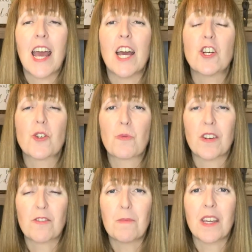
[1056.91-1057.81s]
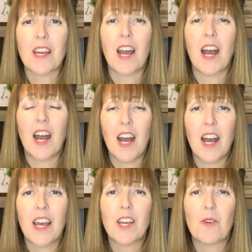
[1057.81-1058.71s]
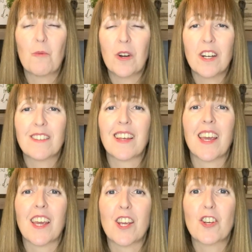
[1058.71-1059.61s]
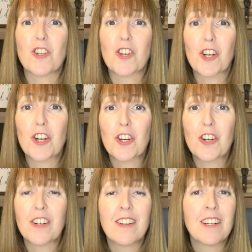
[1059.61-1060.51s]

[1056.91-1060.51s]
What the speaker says: And trust me, I was a sugar